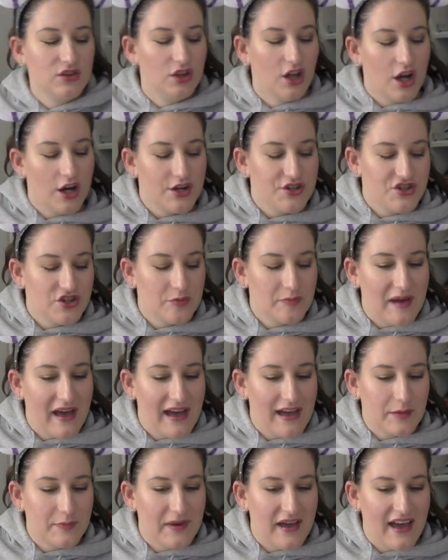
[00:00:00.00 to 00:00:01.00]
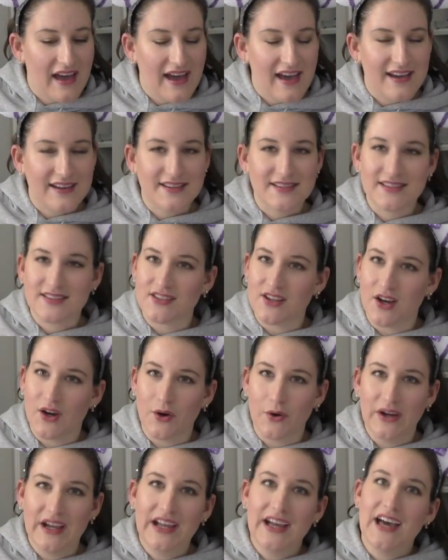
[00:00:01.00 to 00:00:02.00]
larger backpacks,
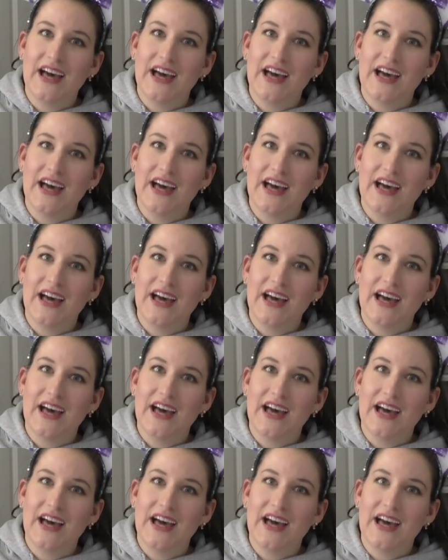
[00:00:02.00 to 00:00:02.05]
so